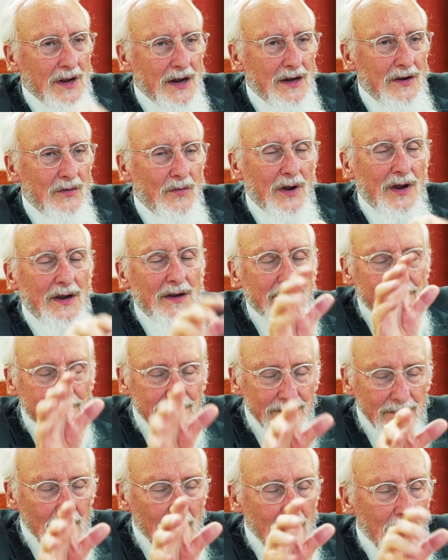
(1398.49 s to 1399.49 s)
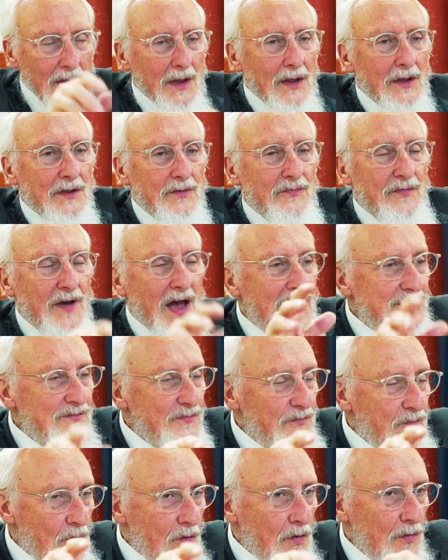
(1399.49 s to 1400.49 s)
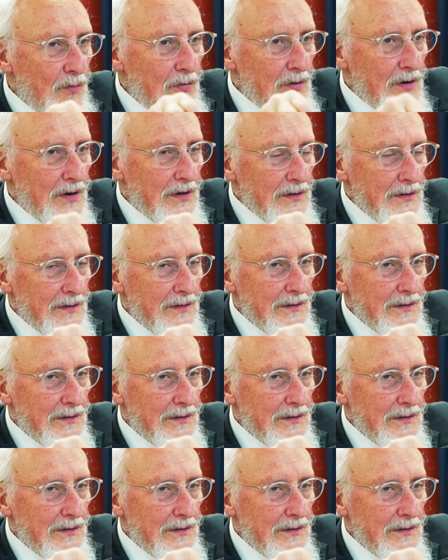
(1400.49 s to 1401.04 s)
Anyway, fast forward,